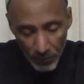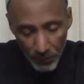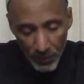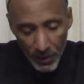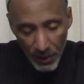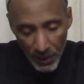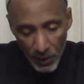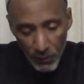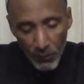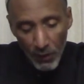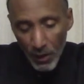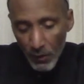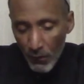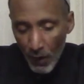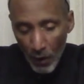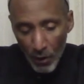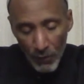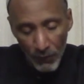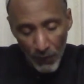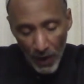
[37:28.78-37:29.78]
he's
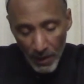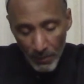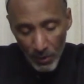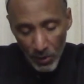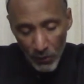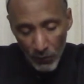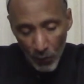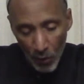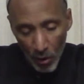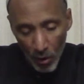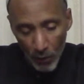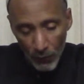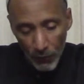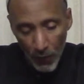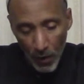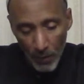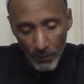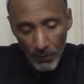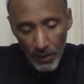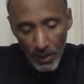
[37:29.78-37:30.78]
very famous
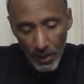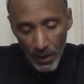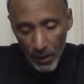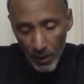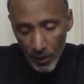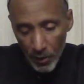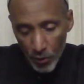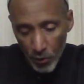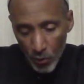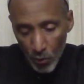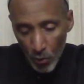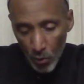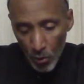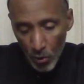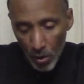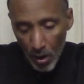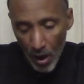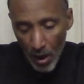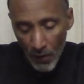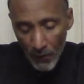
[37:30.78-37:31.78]
from the
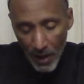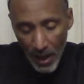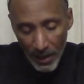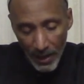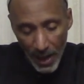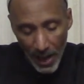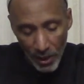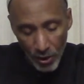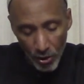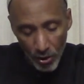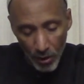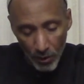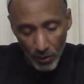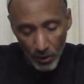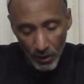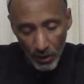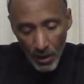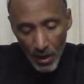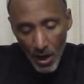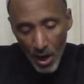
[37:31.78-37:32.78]
school of
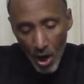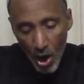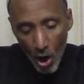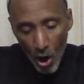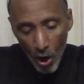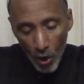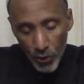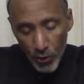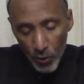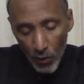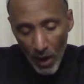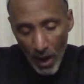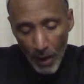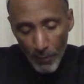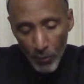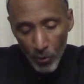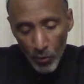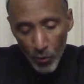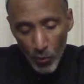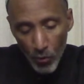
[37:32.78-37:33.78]
Al-Ash'ari. Also
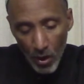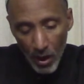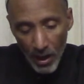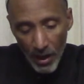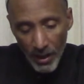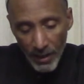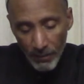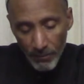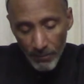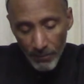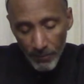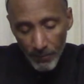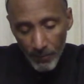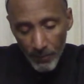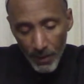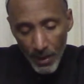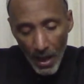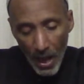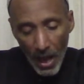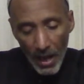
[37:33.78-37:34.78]
Abu Nu'aym
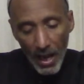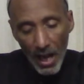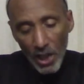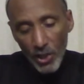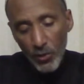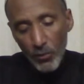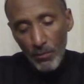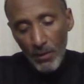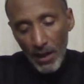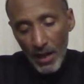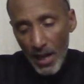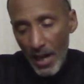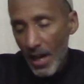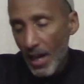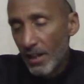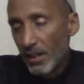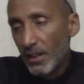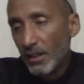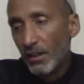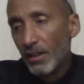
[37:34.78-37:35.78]

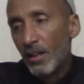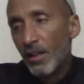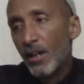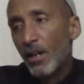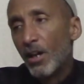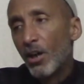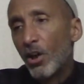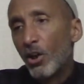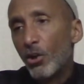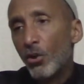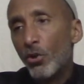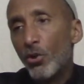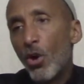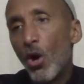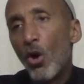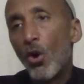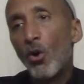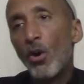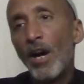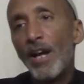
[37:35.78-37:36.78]
Al-Asbahani. You
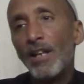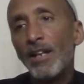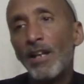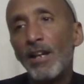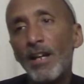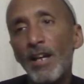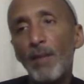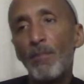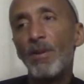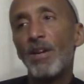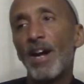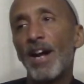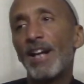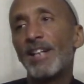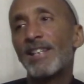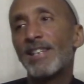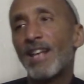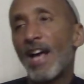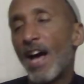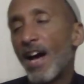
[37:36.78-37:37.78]
know, in the Ibn
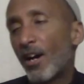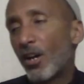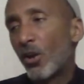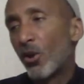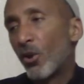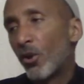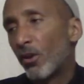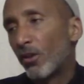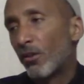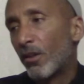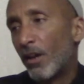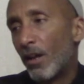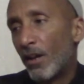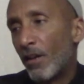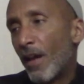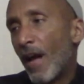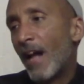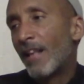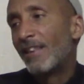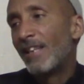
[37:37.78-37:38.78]
Asakir,
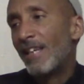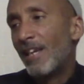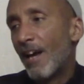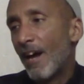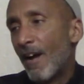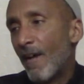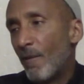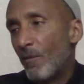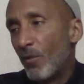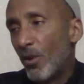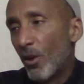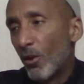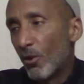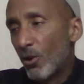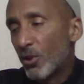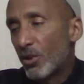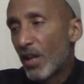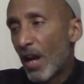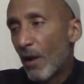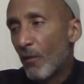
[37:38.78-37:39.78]
at the end there
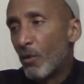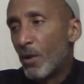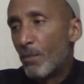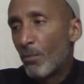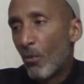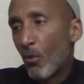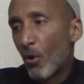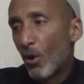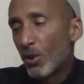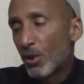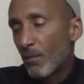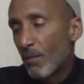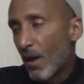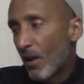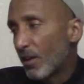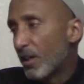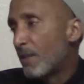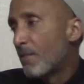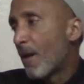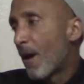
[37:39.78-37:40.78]
is that report
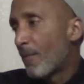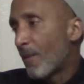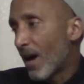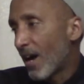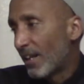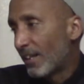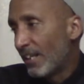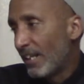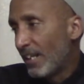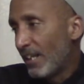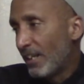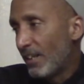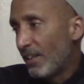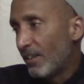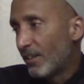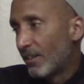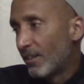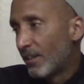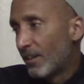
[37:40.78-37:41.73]
about Imam Ali